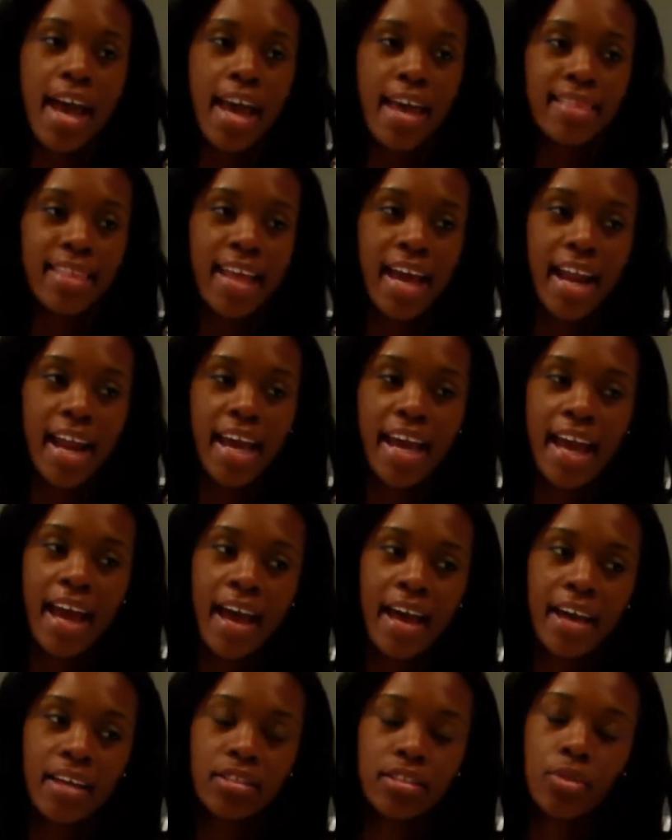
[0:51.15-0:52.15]
in that I
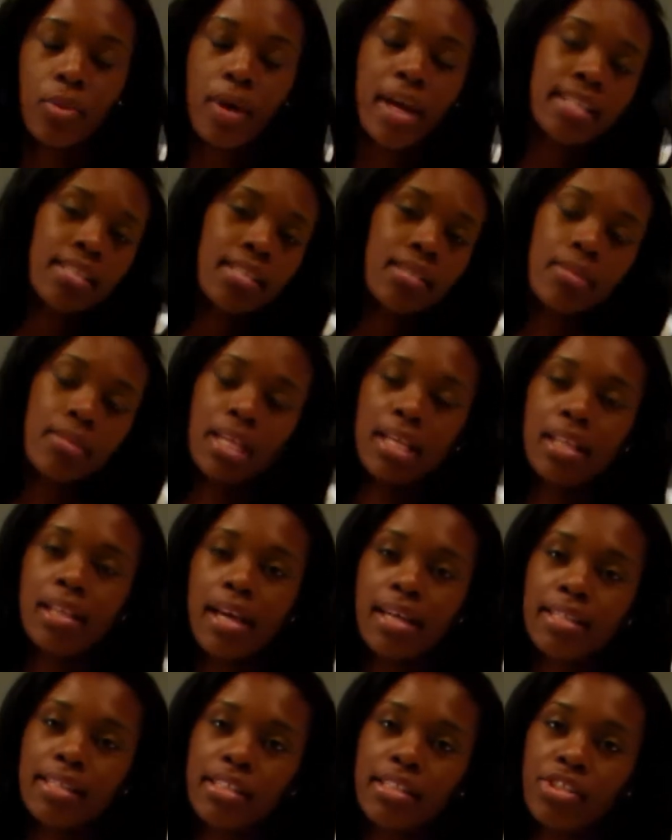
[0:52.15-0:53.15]
had twice as many
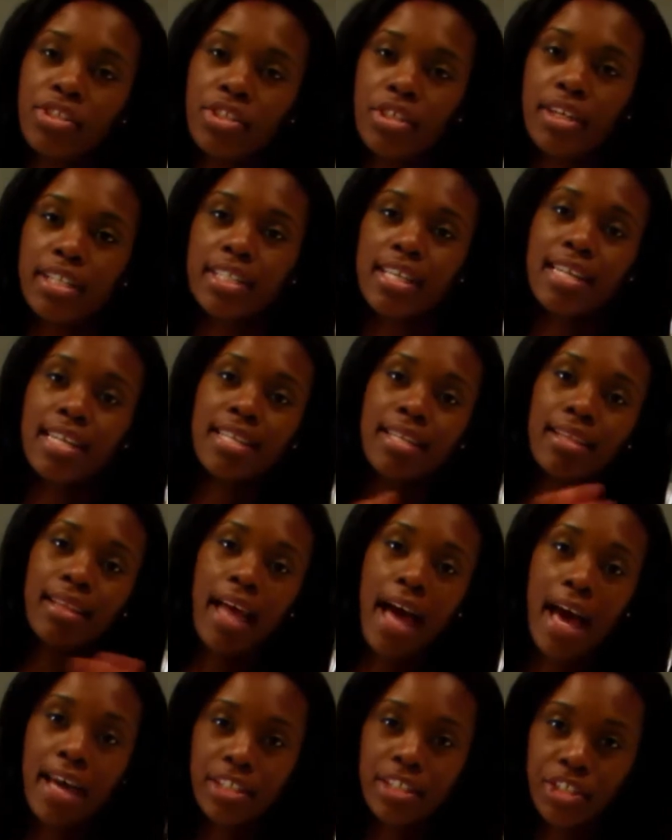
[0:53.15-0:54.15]
clients this year as I did
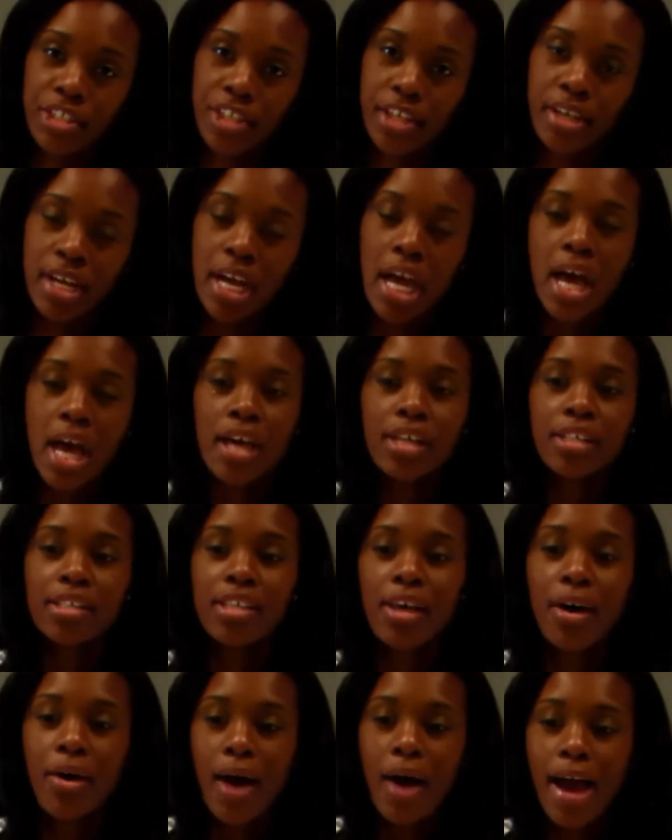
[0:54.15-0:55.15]
last year.
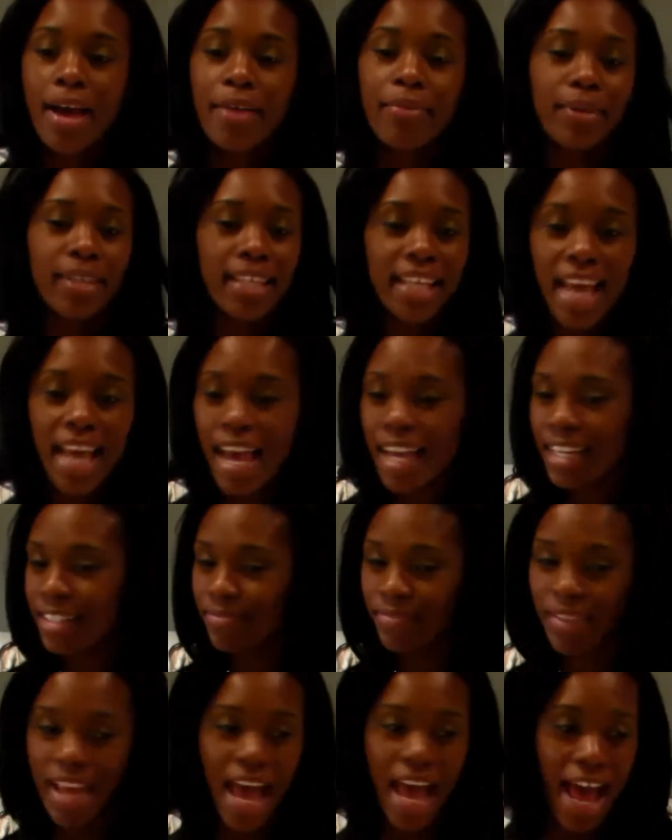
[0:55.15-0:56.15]
So I really
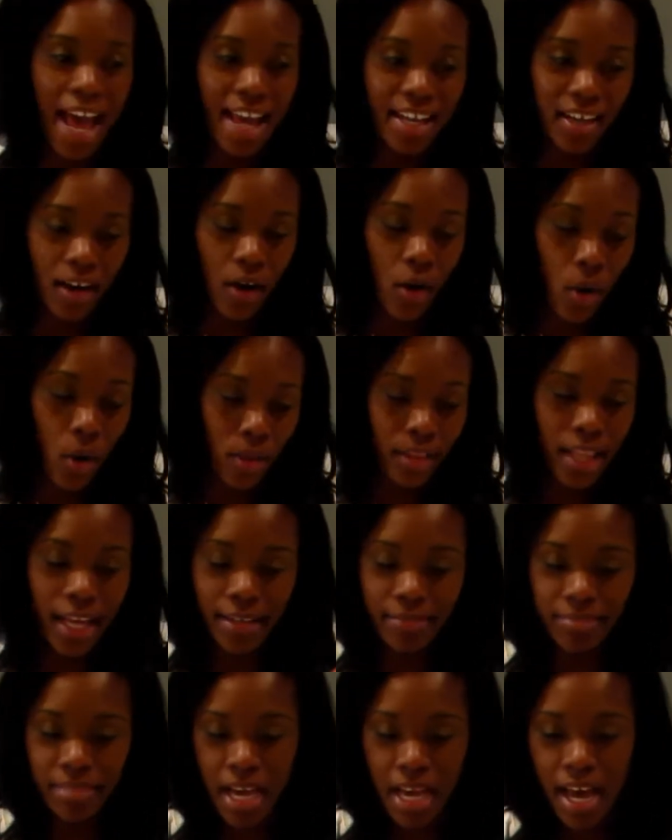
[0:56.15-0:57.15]
hadn't had a whole lot
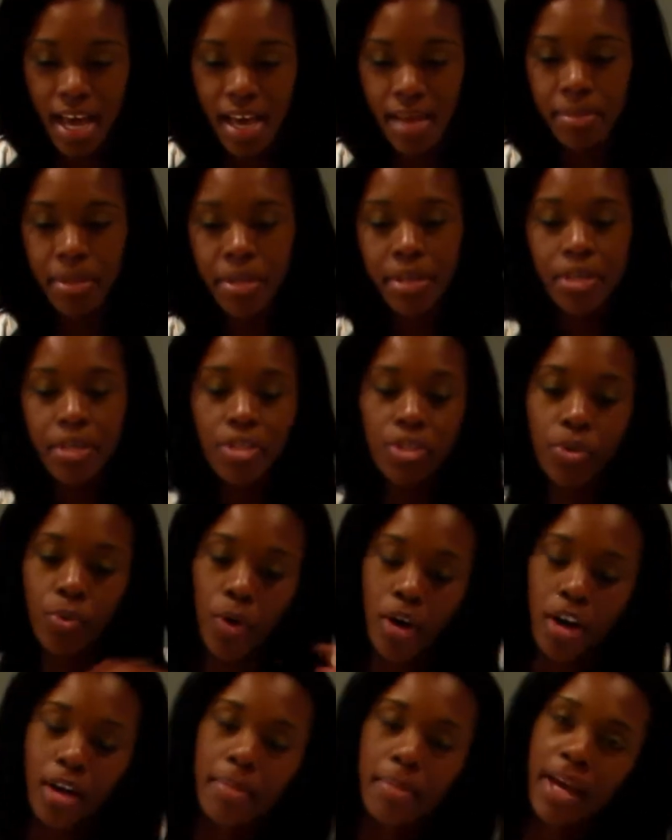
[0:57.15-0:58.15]
of time to
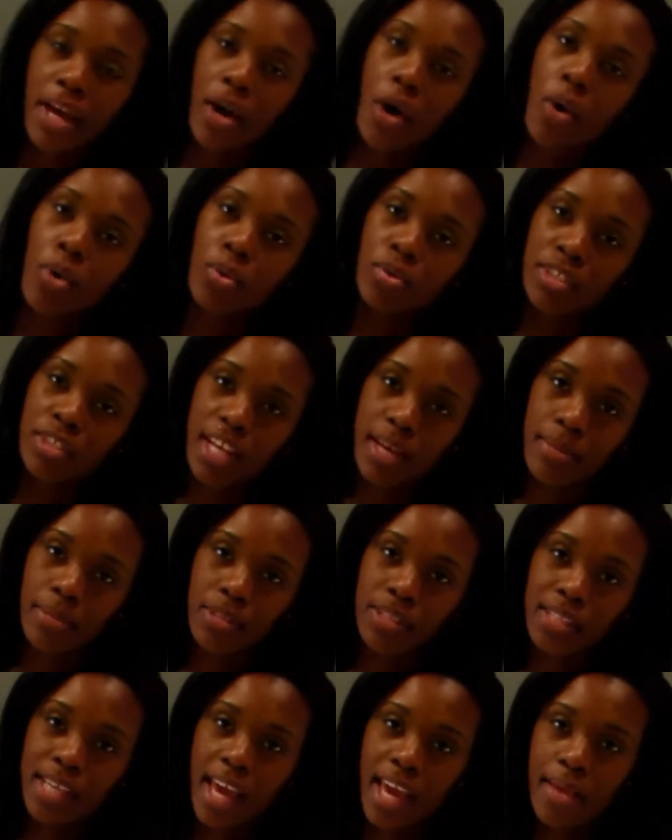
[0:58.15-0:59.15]
work on my own
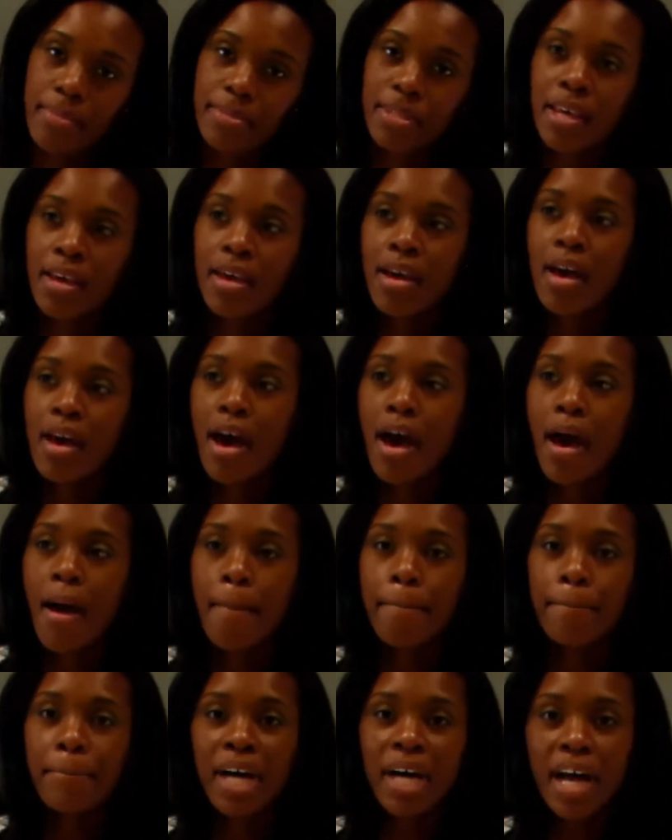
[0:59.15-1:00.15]
tablescapes.
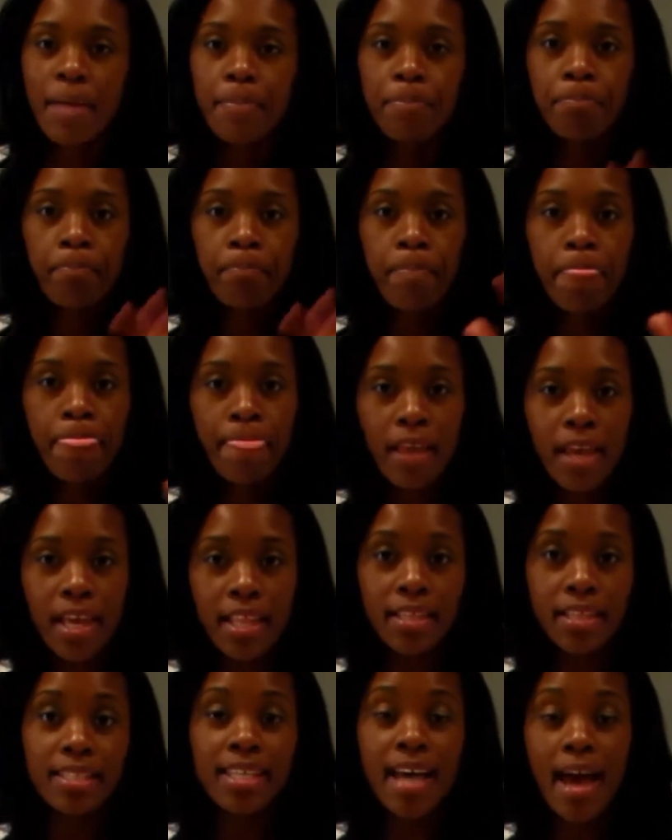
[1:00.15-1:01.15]
But in
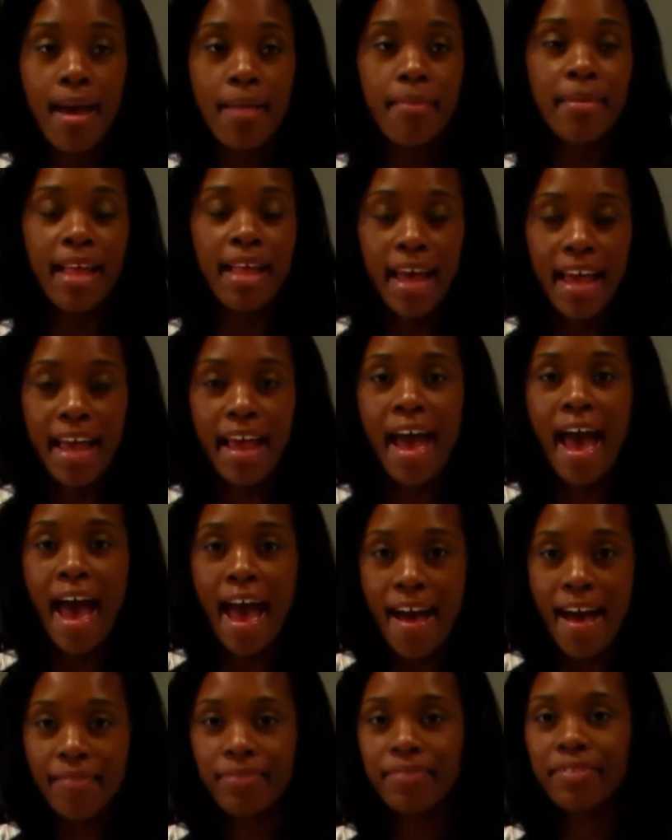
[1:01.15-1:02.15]
the time that I
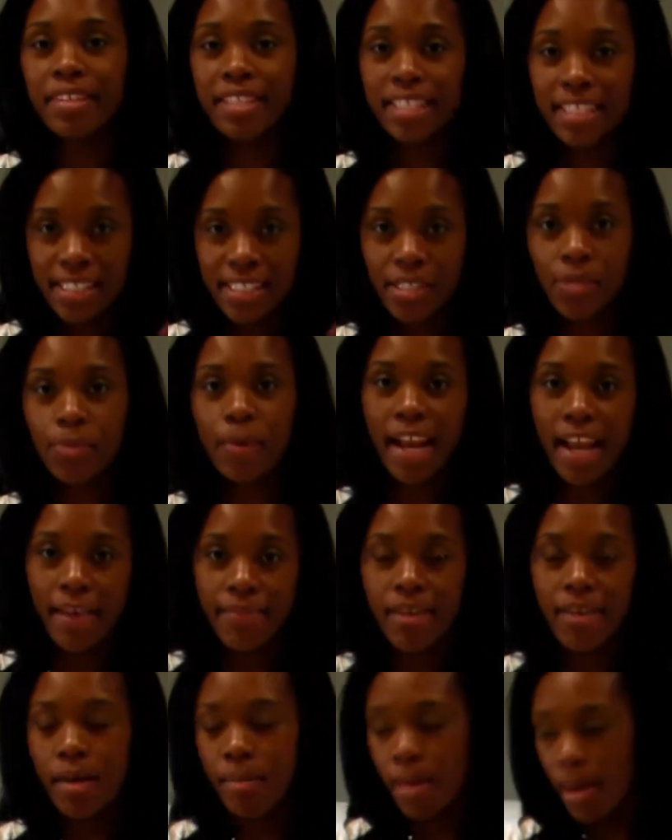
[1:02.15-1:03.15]
have, this is what
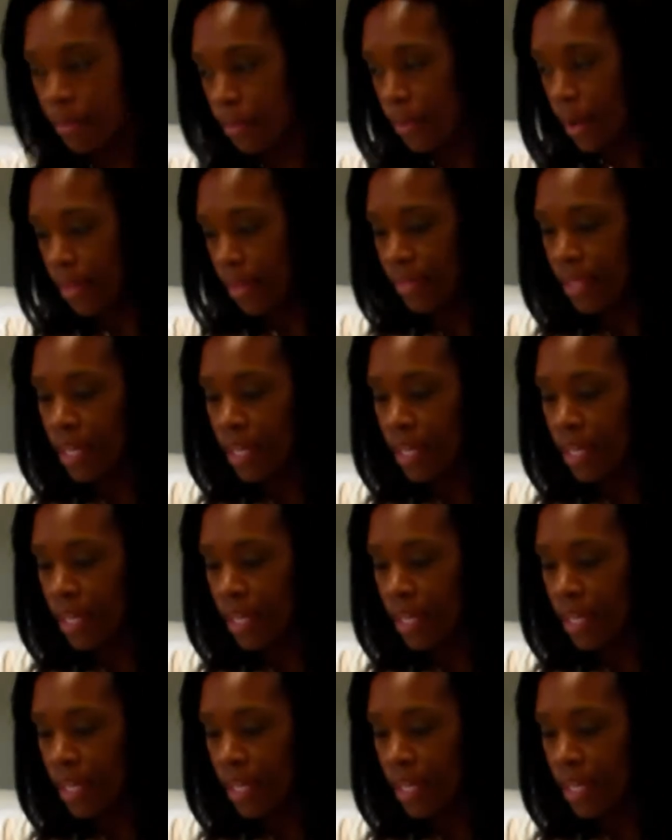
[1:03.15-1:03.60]
I've come up with.